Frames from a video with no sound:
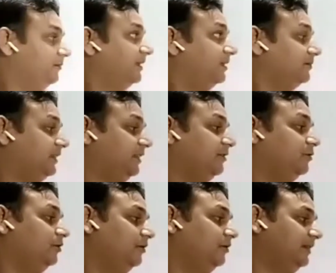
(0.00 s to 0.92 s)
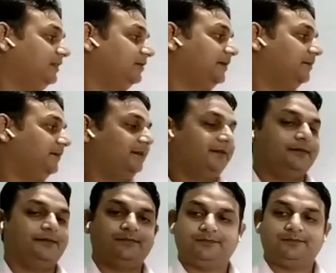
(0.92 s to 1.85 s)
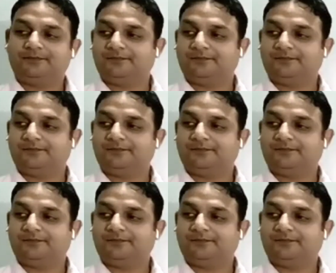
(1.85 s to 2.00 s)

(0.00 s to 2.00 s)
This will become the control of the experiment.